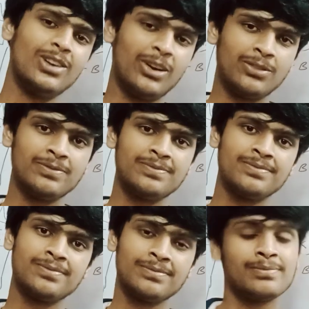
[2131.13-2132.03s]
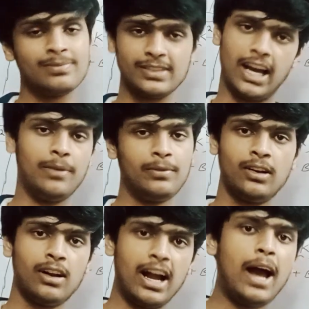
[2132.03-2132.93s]
know? Yeah,
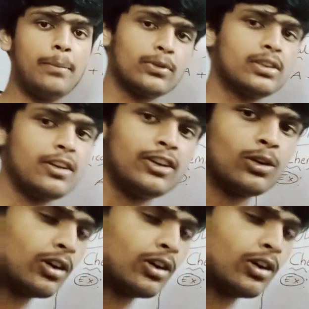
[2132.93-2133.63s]
I am giving you a